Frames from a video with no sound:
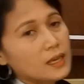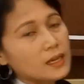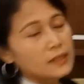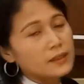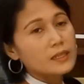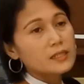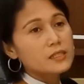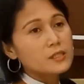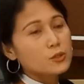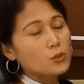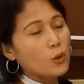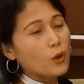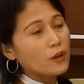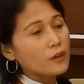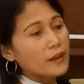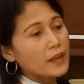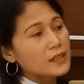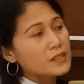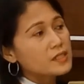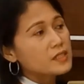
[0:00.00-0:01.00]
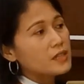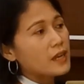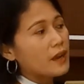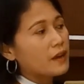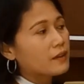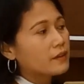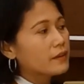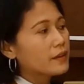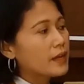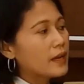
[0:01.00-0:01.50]
the storage
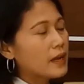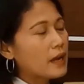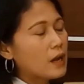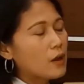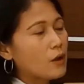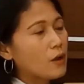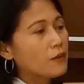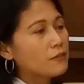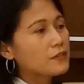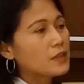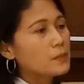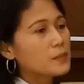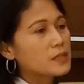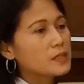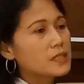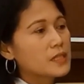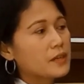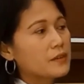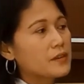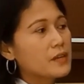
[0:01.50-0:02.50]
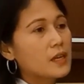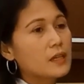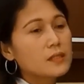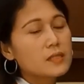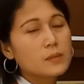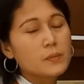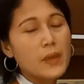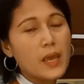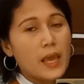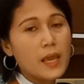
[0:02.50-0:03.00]
area of the materials
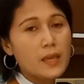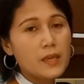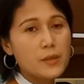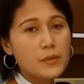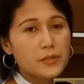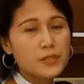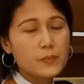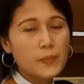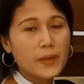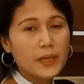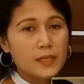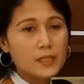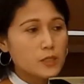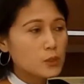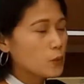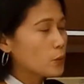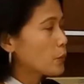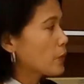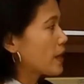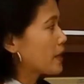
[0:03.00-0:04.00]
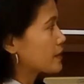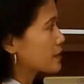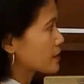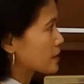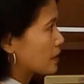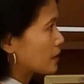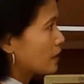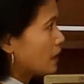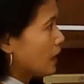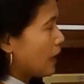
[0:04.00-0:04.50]
being used by the students.
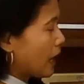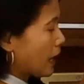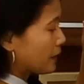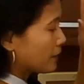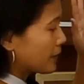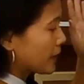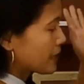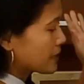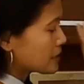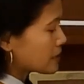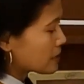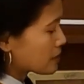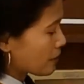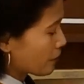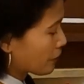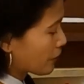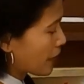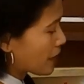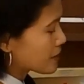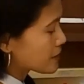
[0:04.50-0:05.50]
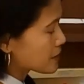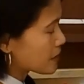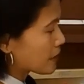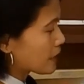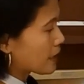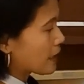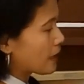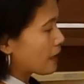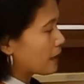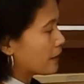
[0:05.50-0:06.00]
And these things
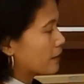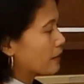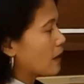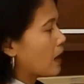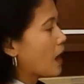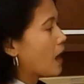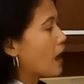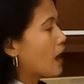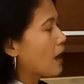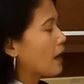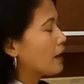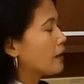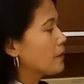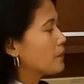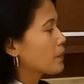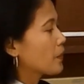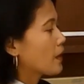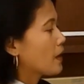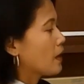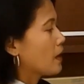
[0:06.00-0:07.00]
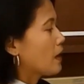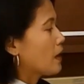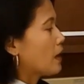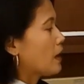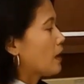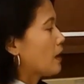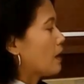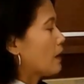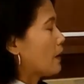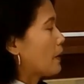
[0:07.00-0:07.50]
in here are
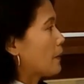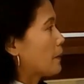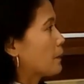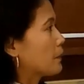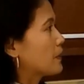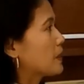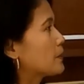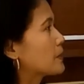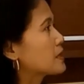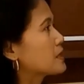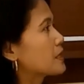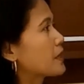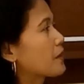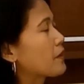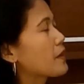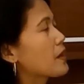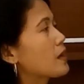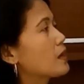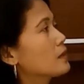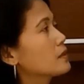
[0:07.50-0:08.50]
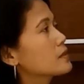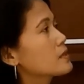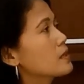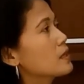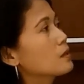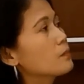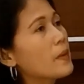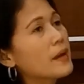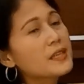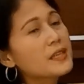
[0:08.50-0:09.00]
the materials that my